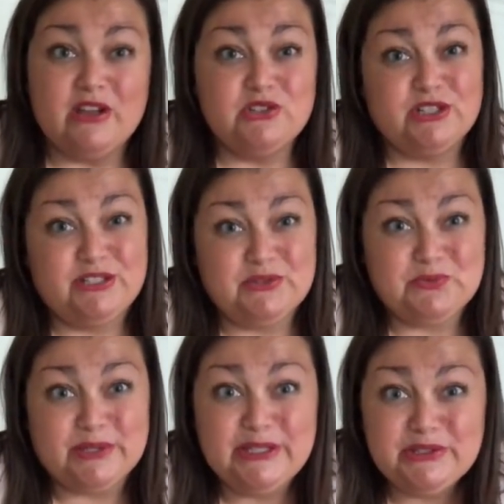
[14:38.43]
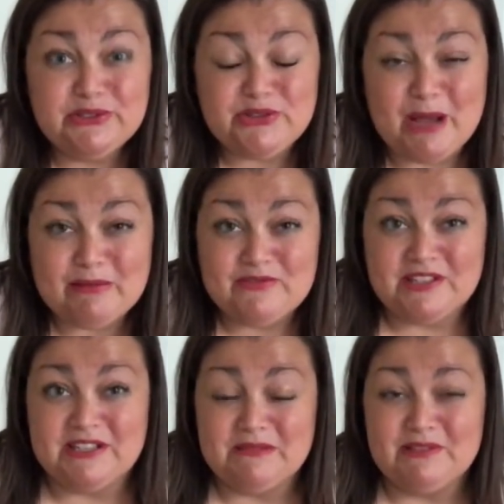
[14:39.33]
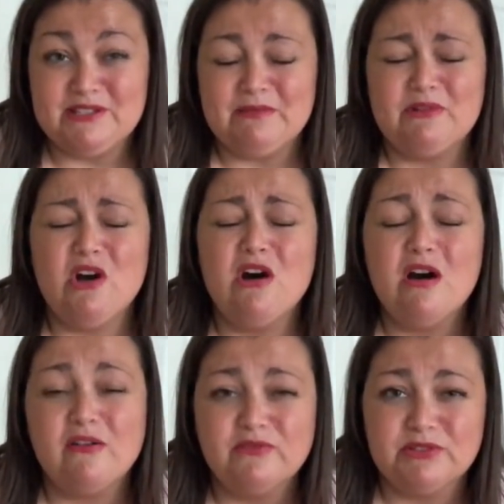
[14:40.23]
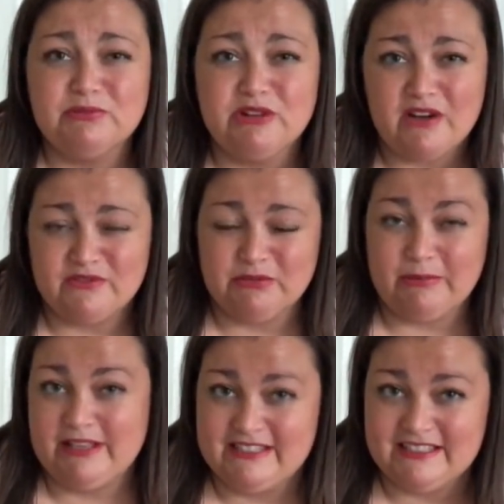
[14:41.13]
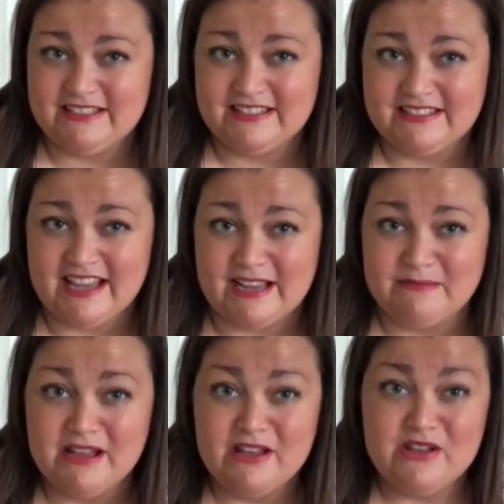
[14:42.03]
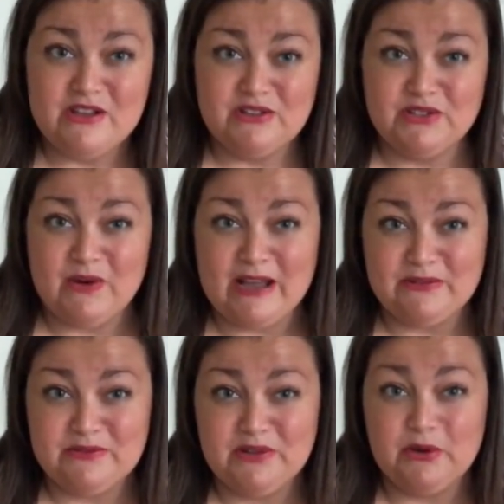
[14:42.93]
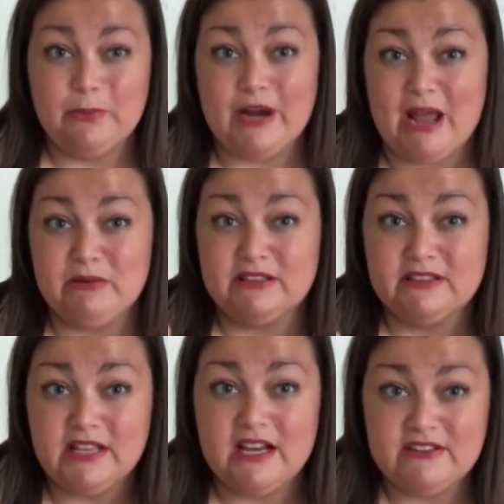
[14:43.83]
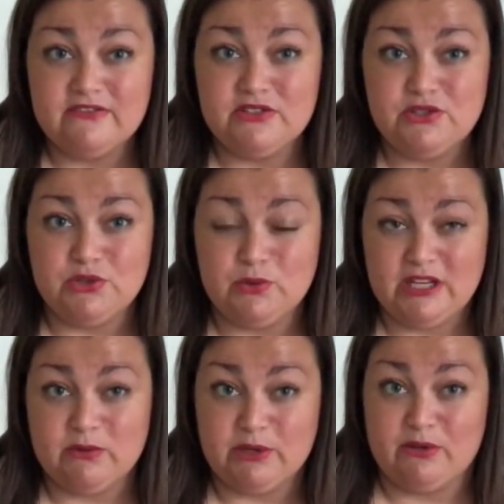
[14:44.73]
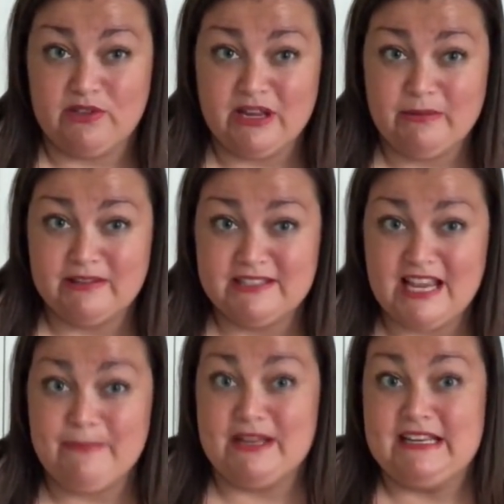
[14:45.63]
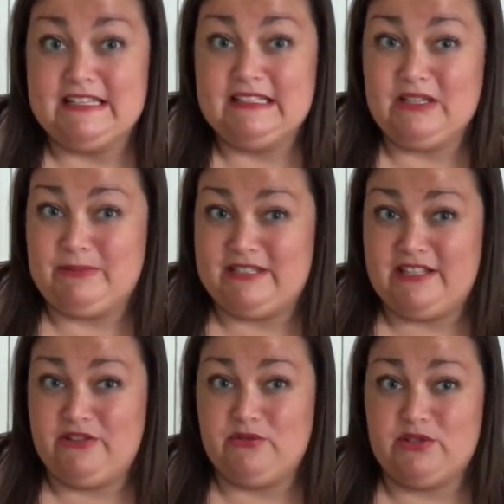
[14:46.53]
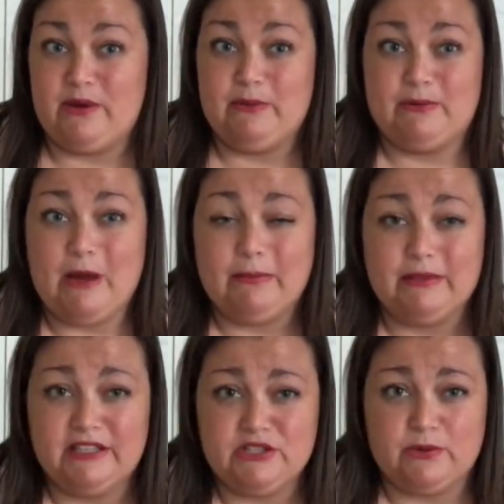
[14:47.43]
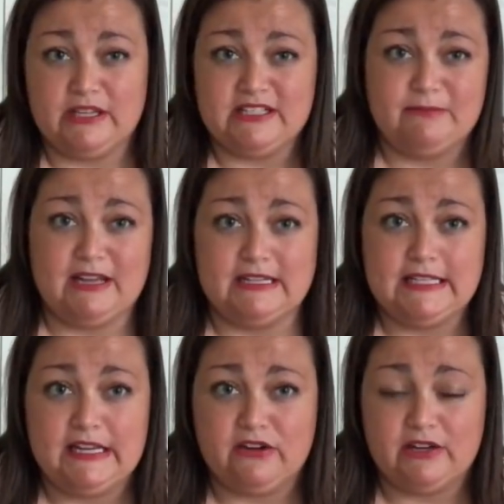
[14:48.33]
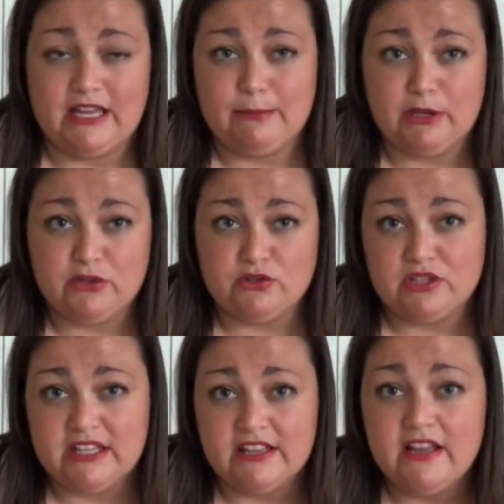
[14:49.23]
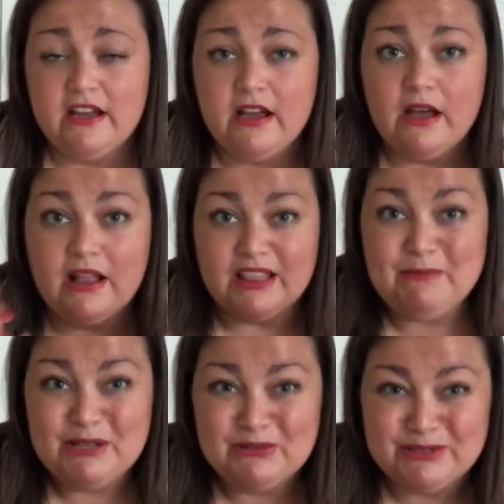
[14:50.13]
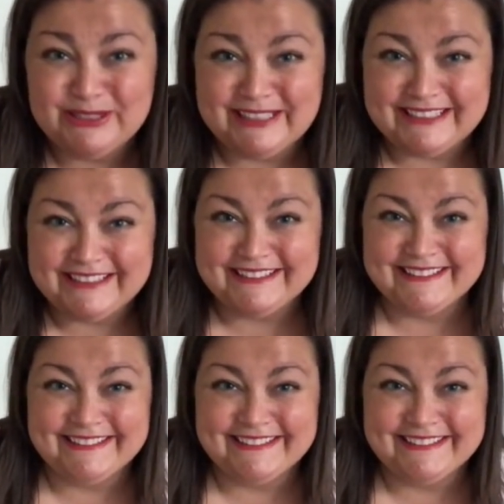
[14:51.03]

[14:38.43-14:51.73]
she did a really good job of sending me some comfortable comfortable pieces this time so I don't know, but I would love to hear what you think about this top. It is a little bit see-through, so I would probably need to wear like some kind of tank or cami underneath. Let me know what you think.